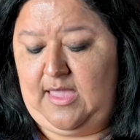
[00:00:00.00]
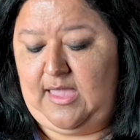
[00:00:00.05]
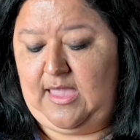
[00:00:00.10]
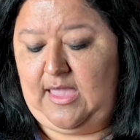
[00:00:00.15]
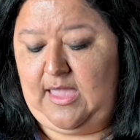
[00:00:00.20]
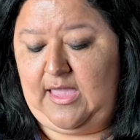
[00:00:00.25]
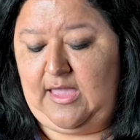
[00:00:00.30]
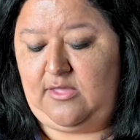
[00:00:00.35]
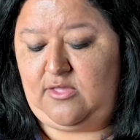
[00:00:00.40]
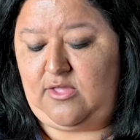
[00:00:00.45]

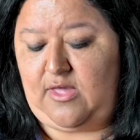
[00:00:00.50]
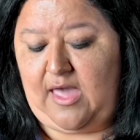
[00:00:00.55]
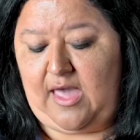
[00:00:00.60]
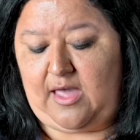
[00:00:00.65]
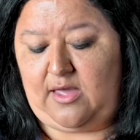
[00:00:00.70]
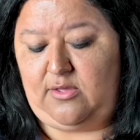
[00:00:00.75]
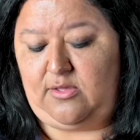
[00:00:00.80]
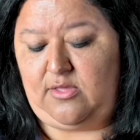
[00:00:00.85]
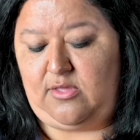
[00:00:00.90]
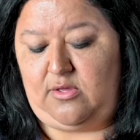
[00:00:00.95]
each
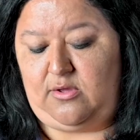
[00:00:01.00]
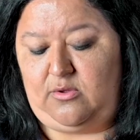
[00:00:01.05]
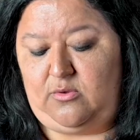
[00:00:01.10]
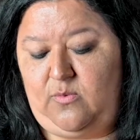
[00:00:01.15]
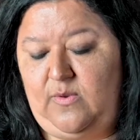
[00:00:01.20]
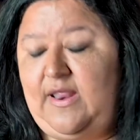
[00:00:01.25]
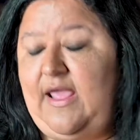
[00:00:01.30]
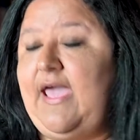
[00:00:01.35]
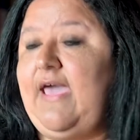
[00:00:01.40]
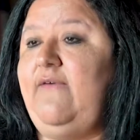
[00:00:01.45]
household
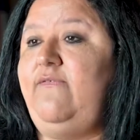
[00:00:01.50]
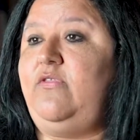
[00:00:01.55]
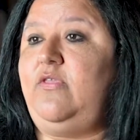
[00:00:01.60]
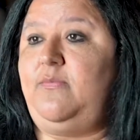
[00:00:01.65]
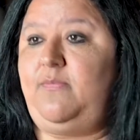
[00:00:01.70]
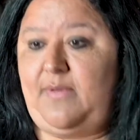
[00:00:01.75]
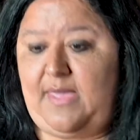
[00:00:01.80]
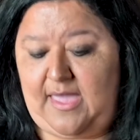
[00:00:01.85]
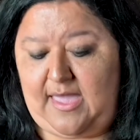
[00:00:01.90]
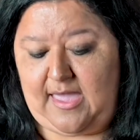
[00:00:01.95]
would have to
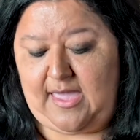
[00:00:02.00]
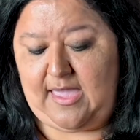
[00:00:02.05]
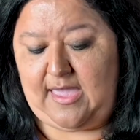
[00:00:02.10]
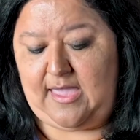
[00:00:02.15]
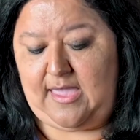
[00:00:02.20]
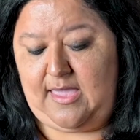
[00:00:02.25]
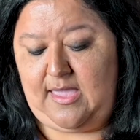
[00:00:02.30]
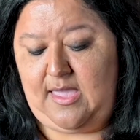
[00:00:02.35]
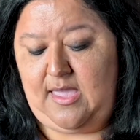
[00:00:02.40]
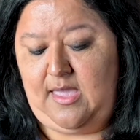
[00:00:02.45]

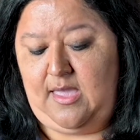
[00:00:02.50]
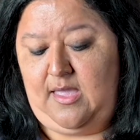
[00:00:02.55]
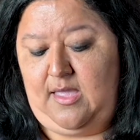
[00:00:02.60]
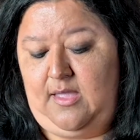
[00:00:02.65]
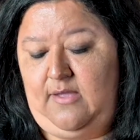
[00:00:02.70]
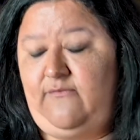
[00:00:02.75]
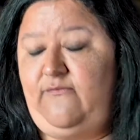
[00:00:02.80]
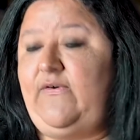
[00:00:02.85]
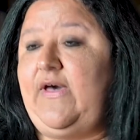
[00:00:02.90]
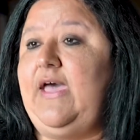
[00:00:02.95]
pay
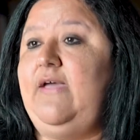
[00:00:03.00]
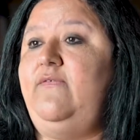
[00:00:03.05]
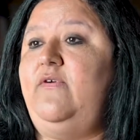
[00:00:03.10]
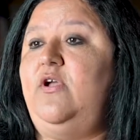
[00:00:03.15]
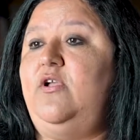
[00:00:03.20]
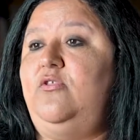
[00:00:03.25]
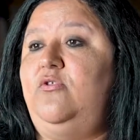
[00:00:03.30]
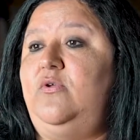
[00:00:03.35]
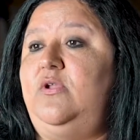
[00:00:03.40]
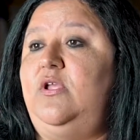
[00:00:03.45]

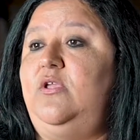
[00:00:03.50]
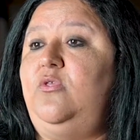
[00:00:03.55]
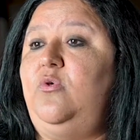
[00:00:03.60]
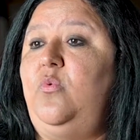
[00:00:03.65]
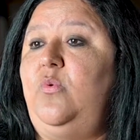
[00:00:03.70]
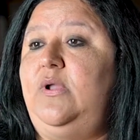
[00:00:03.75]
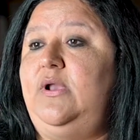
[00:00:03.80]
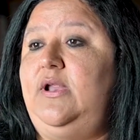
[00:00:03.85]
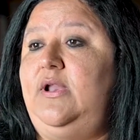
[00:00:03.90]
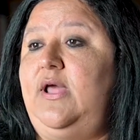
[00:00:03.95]

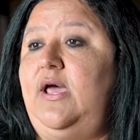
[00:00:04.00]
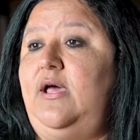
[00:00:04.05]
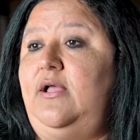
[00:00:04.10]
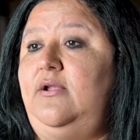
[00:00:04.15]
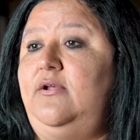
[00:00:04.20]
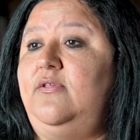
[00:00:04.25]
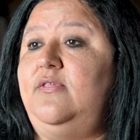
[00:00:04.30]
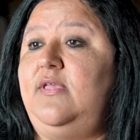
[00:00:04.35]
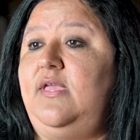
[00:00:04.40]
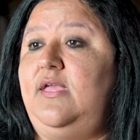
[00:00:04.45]

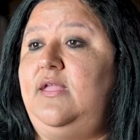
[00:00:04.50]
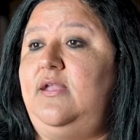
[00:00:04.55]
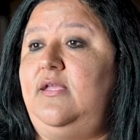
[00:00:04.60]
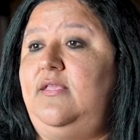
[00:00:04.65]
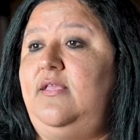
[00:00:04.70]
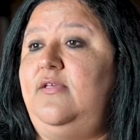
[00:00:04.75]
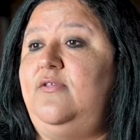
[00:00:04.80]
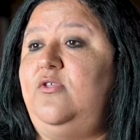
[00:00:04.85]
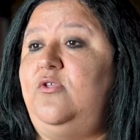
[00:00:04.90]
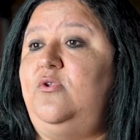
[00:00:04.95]
$520 in
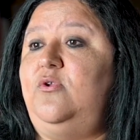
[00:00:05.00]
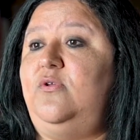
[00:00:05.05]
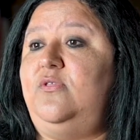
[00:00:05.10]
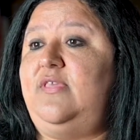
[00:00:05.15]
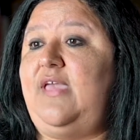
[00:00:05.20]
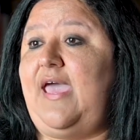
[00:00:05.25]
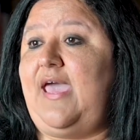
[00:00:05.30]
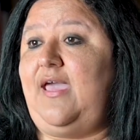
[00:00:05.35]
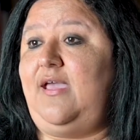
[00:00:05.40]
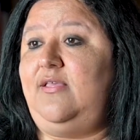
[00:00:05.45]
additional
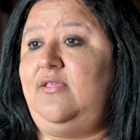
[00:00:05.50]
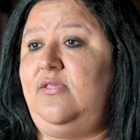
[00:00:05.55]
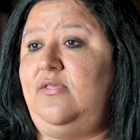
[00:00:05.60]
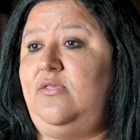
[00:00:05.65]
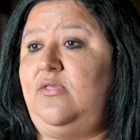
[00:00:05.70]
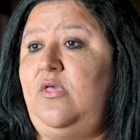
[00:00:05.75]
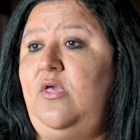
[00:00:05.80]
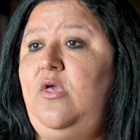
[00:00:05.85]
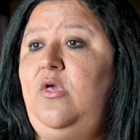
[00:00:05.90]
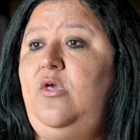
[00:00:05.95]

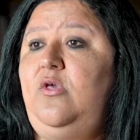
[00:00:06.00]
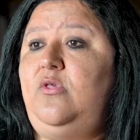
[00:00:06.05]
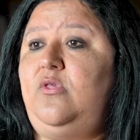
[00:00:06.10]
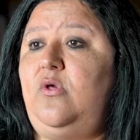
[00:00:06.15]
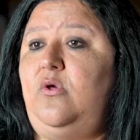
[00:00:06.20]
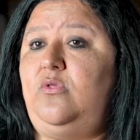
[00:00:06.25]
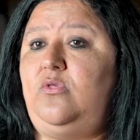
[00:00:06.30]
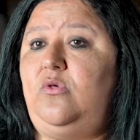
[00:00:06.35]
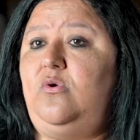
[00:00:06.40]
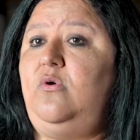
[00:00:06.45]
taxes.
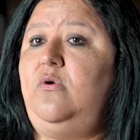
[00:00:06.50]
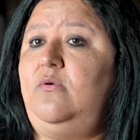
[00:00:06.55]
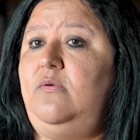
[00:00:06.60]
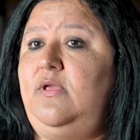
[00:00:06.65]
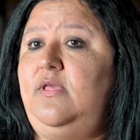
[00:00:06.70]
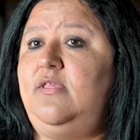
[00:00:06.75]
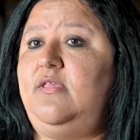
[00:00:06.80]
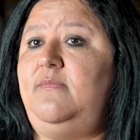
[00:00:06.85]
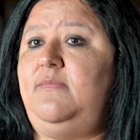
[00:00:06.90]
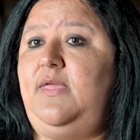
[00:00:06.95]
So
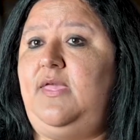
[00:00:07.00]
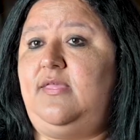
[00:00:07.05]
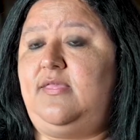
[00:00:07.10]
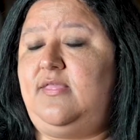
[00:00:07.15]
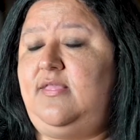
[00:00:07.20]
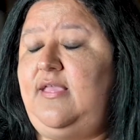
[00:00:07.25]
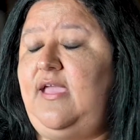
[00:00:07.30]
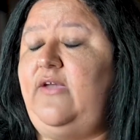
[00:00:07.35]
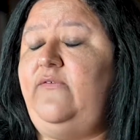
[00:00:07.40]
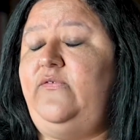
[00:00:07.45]
tourism is
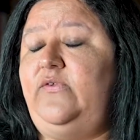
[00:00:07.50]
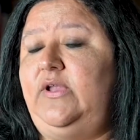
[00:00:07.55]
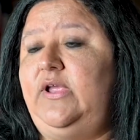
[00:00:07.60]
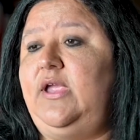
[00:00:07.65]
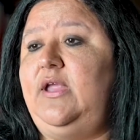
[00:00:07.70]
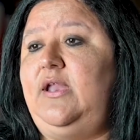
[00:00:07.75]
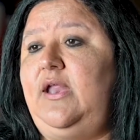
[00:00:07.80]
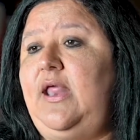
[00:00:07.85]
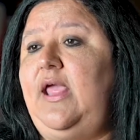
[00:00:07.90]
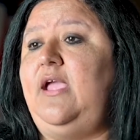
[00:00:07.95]

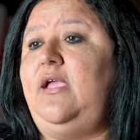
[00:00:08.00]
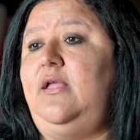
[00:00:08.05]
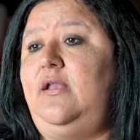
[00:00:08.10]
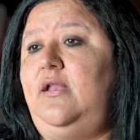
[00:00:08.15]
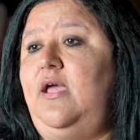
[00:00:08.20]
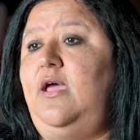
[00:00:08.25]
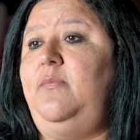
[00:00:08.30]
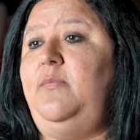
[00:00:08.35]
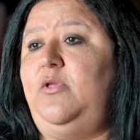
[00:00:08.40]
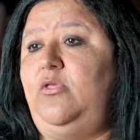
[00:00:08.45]
definitely an
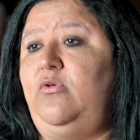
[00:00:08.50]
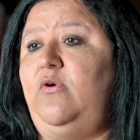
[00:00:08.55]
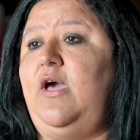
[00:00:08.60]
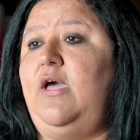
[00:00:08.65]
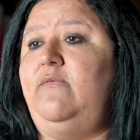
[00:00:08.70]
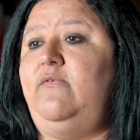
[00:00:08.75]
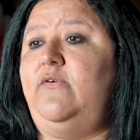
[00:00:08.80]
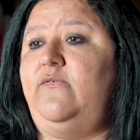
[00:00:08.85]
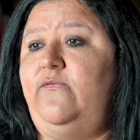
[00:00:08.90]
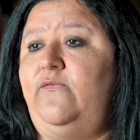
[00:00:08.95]
economic
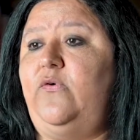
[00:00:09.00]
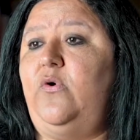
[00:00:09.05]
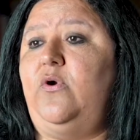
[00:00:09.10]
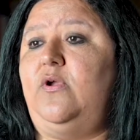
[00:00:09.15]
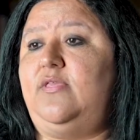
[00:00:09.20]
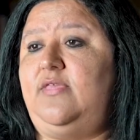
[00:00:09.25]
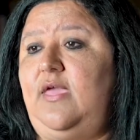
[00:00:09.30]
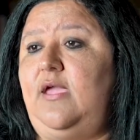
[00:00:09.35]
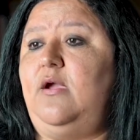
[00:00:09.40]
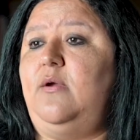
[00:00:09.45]
driver for
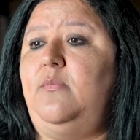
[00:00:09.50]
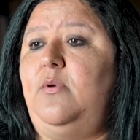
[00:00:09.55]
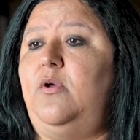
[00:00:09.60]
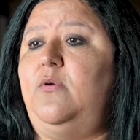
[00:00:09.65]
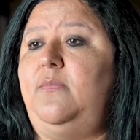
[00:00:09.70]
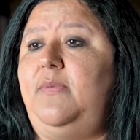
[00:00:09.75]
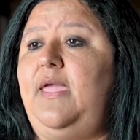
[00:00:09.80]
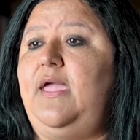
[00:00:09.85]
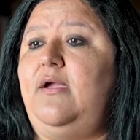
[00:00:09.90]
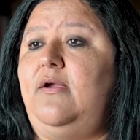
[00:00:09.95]

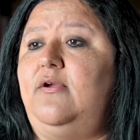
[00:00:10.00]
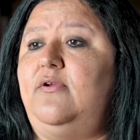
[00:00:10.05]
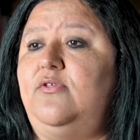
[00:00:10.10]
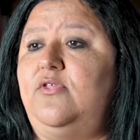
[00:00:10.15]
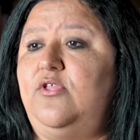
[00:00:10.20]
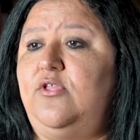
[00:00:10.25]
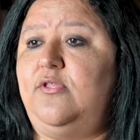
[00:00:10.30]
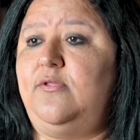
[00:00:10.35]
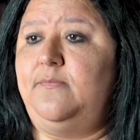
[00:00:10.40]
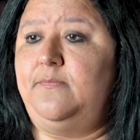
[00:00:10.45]
Terrebonne
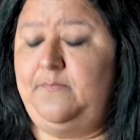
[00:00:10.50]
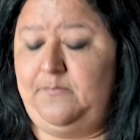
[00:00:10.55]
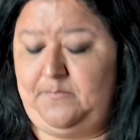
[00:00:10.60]
Parish.